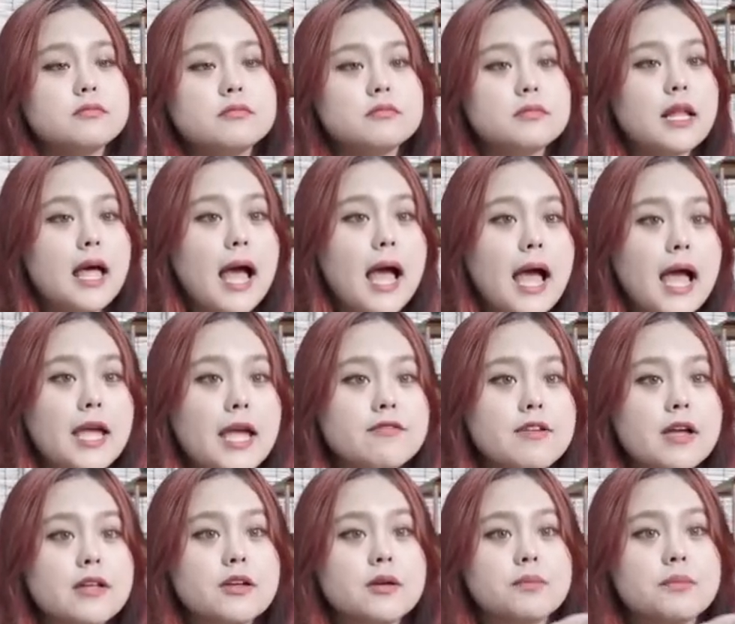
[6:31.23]
knife
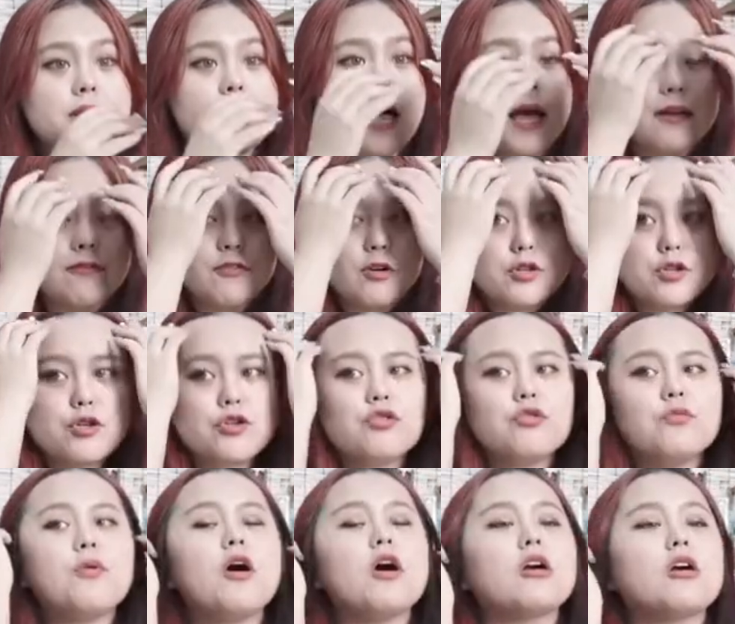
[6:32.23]
and you apply for the
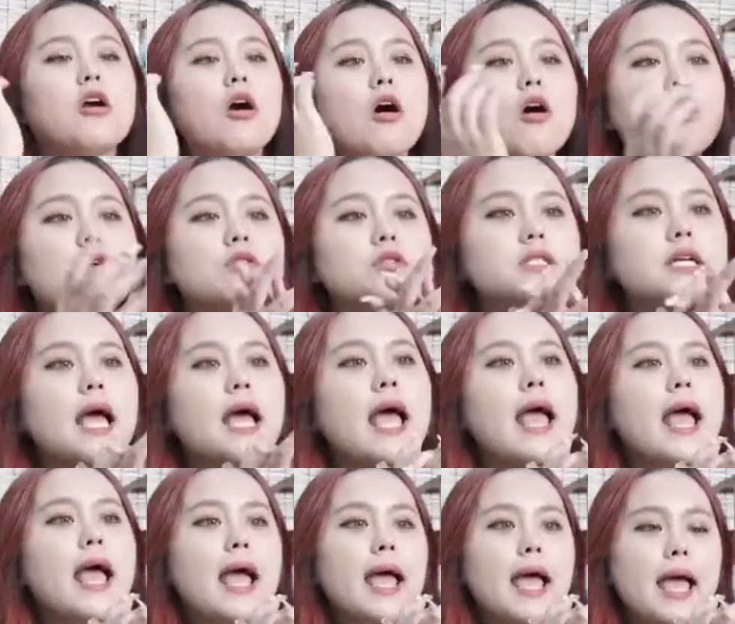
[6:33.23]
coupon code
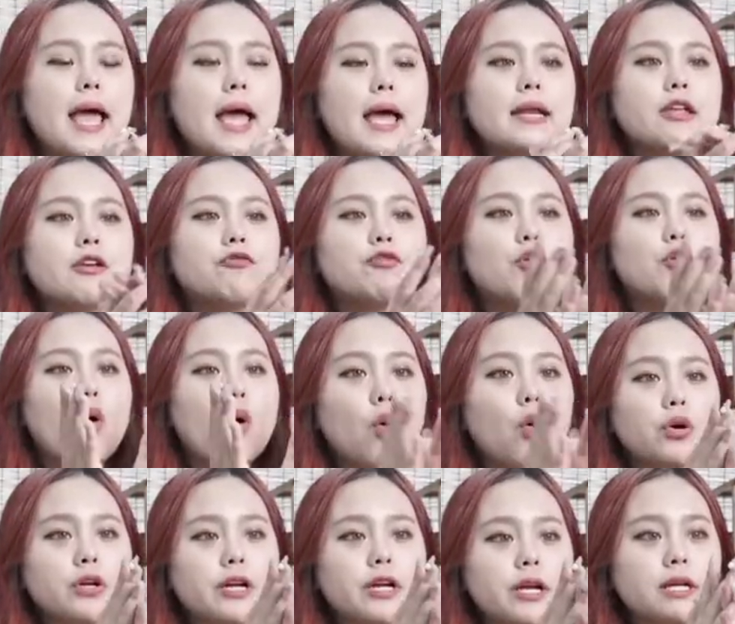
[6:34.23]
and if you
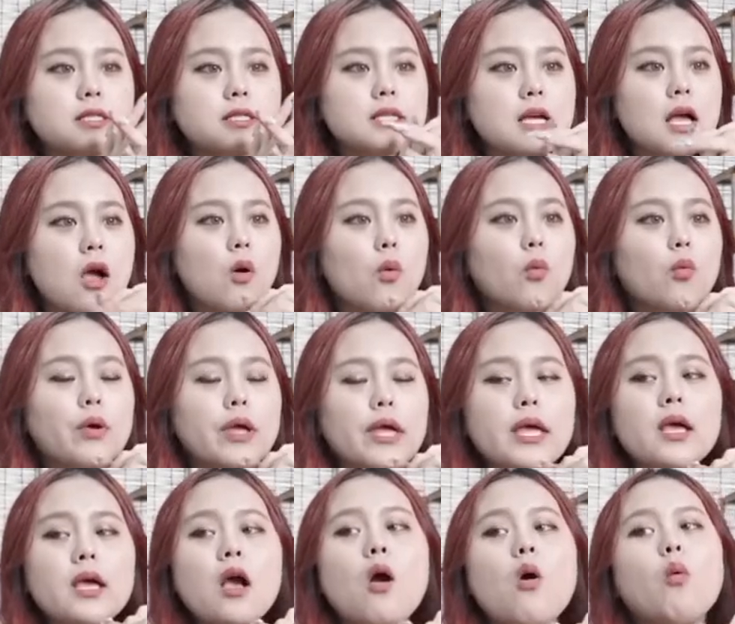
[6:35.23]
order it
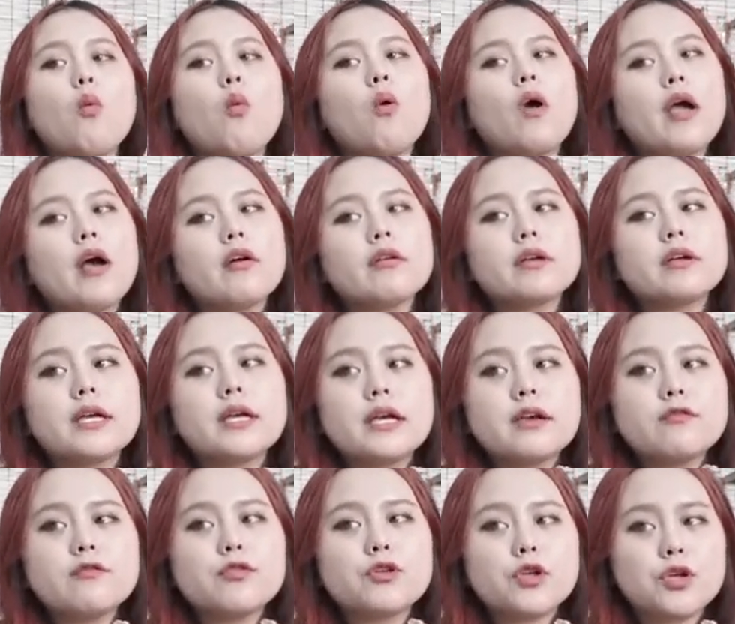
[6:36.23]
we will
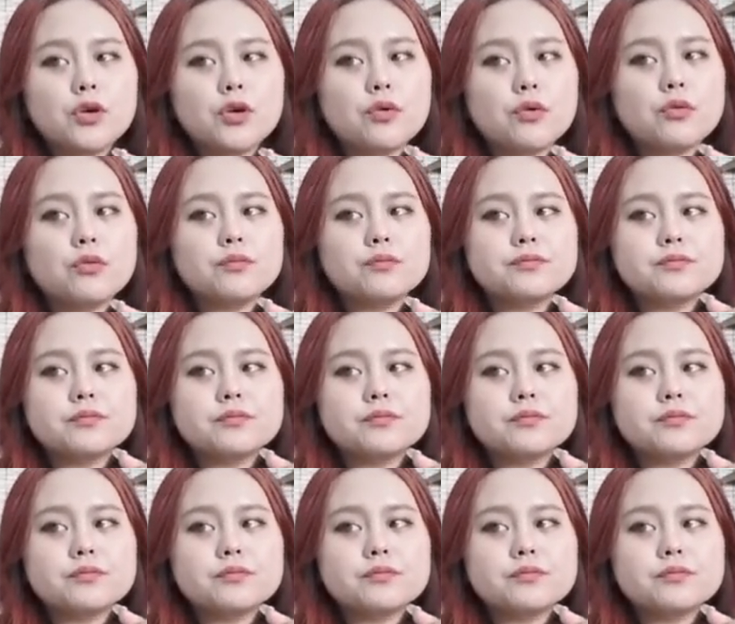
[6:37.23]
give you